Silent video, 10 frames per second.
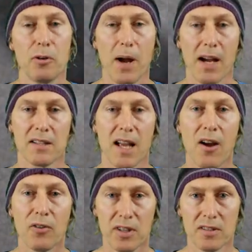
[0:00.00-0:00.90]
back
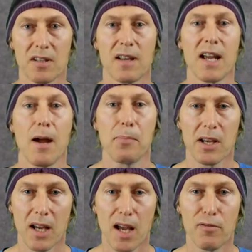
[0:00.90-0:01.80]
down into the gap
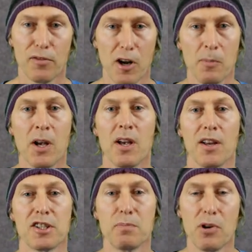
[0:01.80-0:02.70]
it came from
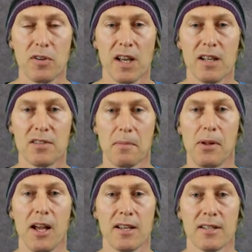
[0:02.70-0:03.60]
and smooth it into
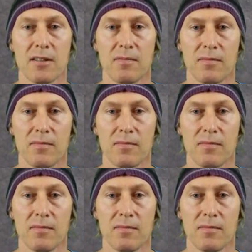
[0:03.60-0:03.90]
place.